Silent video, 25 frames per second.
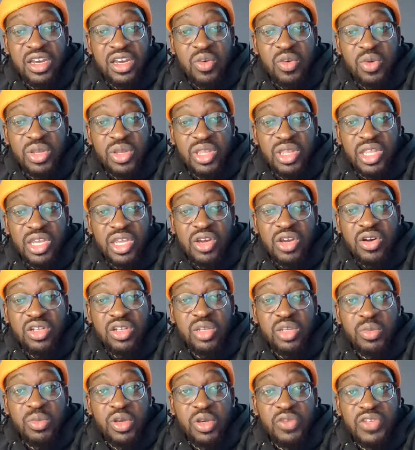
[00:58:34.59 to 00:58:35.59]
with an
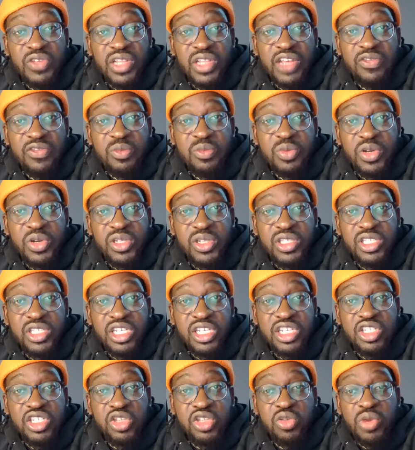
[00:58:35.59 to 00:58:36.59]
economy of
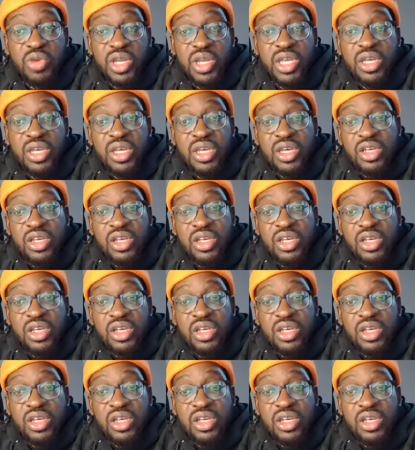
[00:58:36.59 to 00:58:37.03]
11.63.